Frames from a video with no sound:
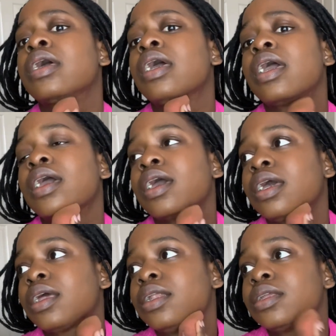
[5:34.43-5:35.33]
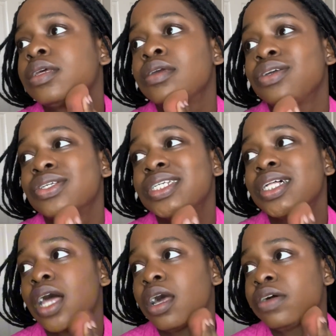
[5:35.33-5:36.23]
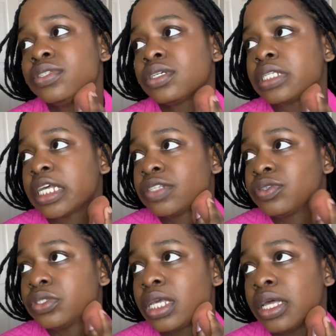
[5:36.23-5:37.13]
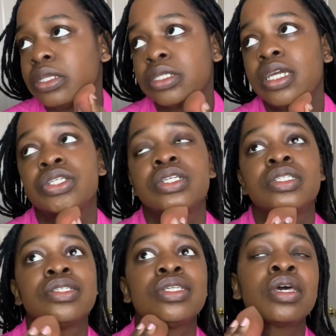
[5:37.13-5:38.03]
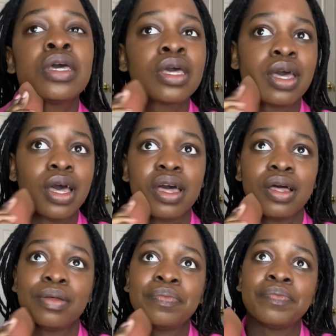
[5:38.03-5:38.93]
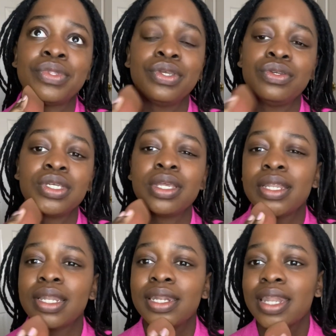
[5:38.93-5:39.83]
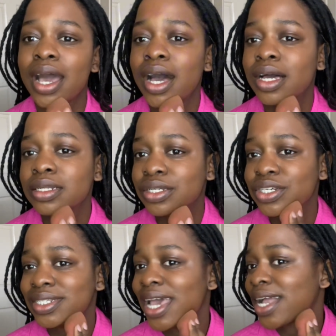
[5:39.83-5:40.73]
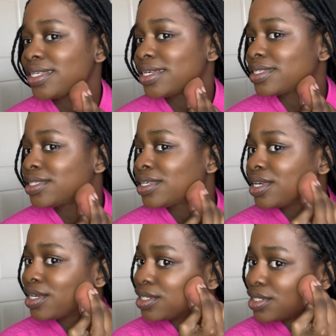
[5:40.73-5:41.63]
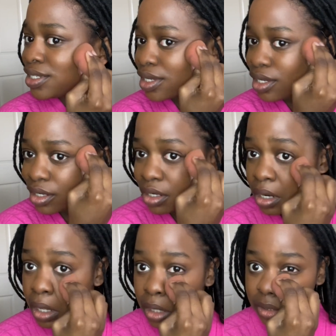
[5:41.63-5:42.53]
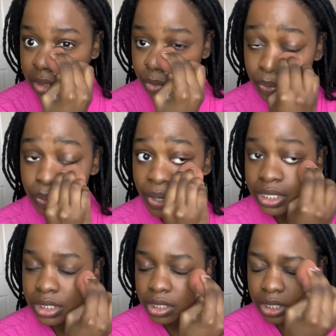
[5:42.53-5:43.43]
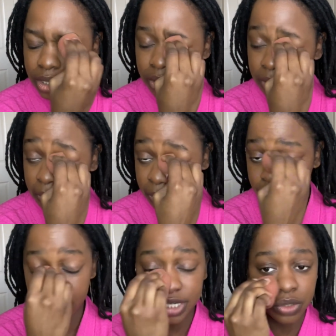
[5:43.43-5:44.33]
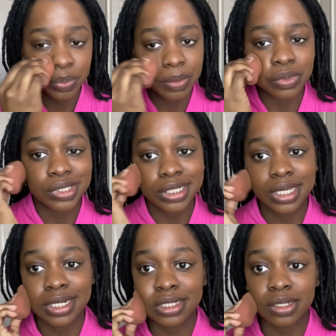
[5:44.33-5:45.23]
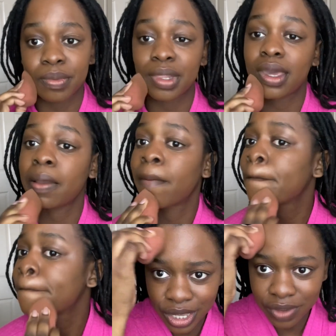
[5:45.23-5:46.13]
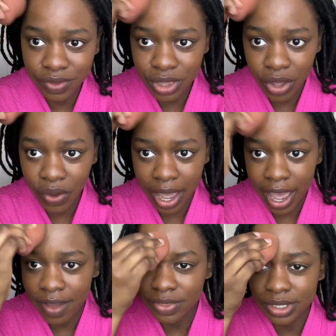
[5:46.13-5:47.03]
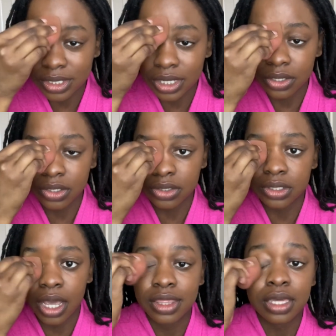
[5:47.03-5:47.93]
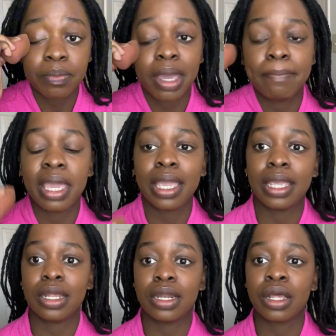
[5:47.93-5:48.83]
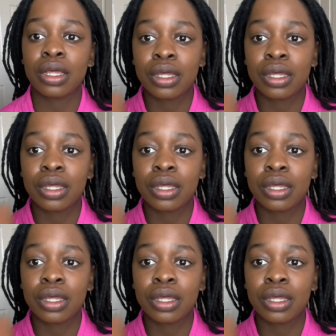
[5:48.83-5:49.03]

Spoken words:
And you'll see a lot of successful sales agents using not good tactics to basically pressure people into getting something. Even though I have the skills, I think my main